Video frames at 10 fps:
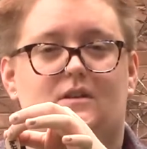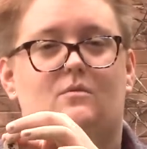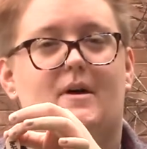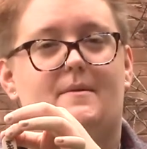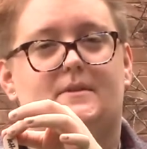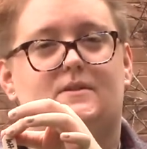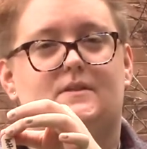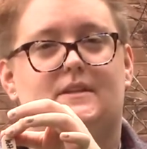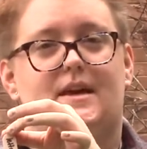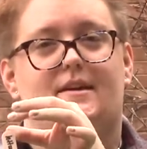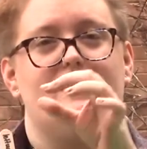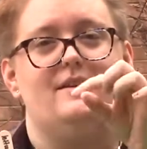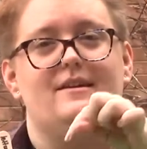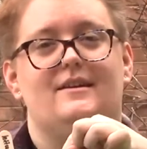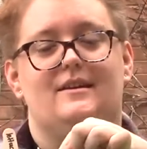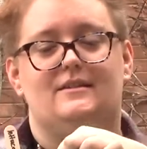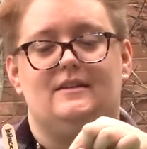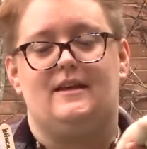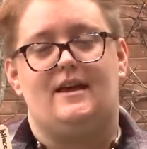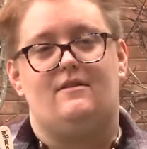little popsicle stick to
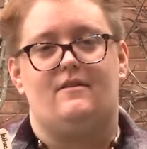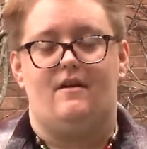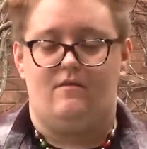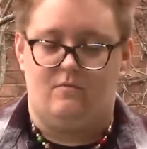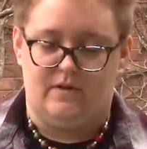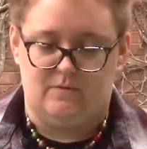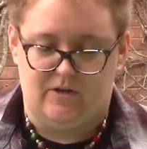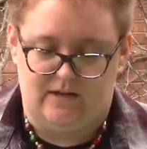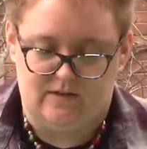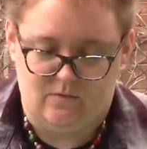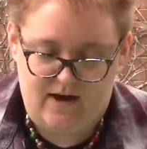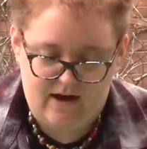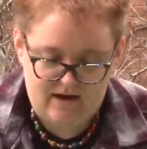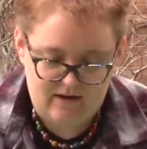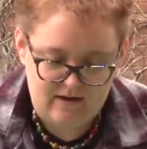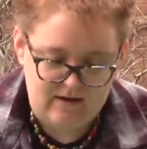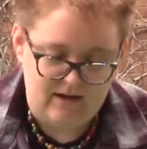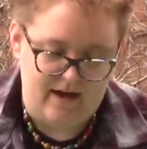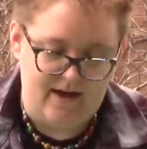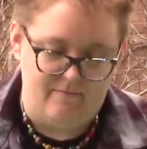let you know what's planted where.
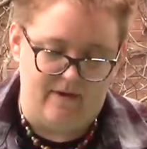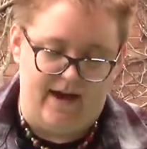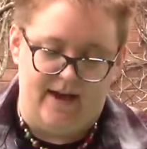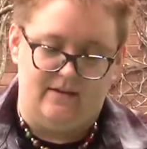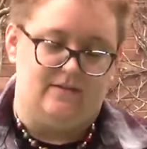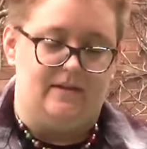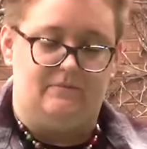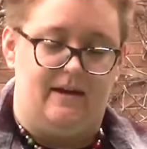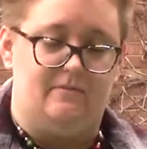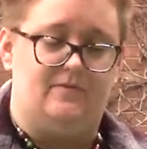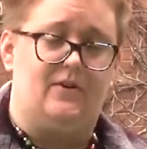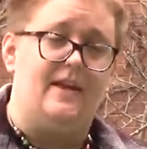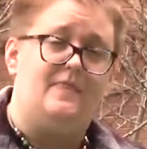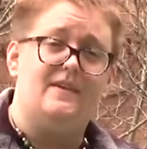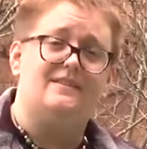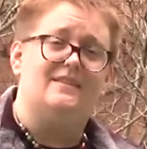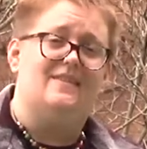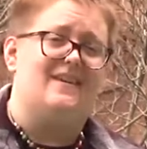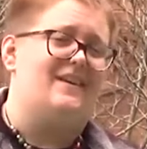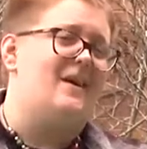I sometimes forget this and
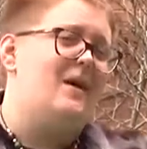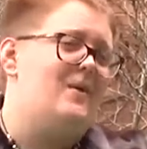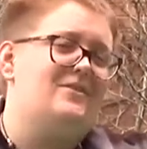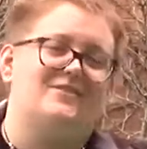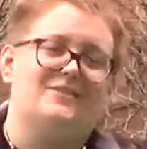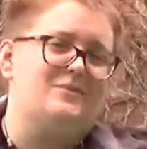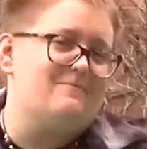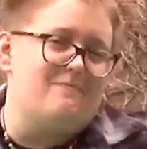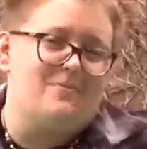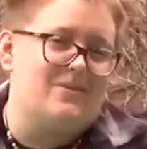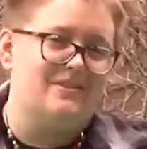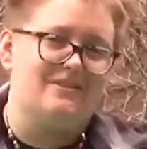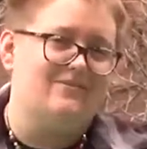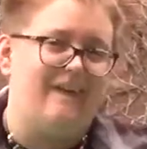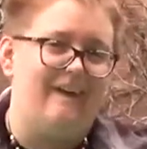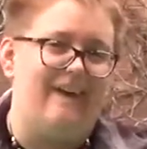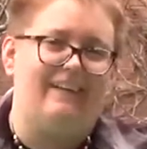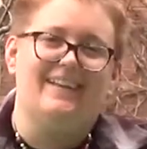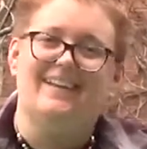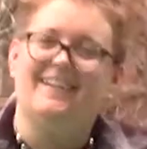think, oh, I'll just remember it's
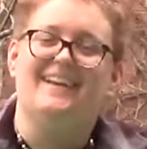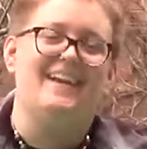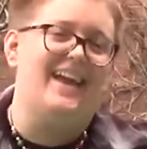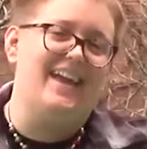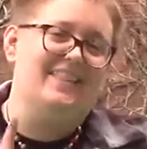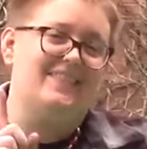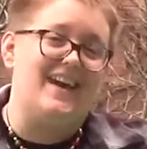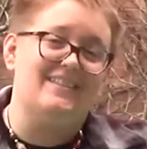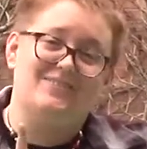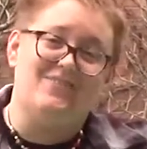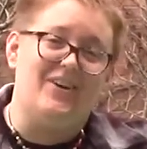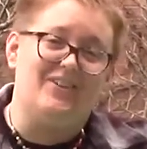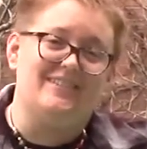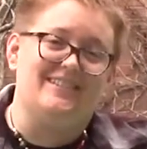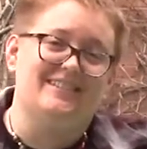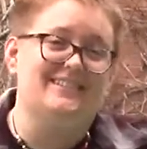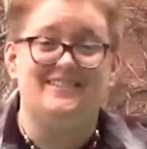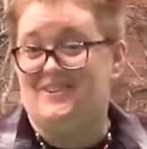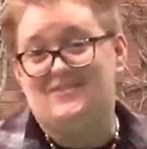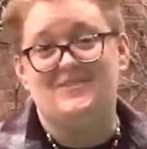fine. And that's false.
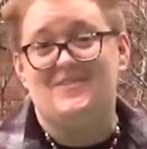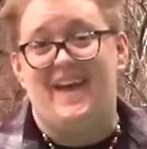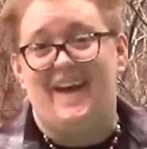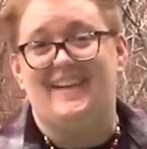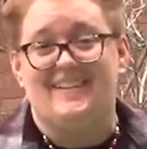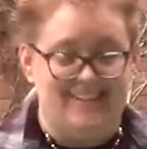Don't do that.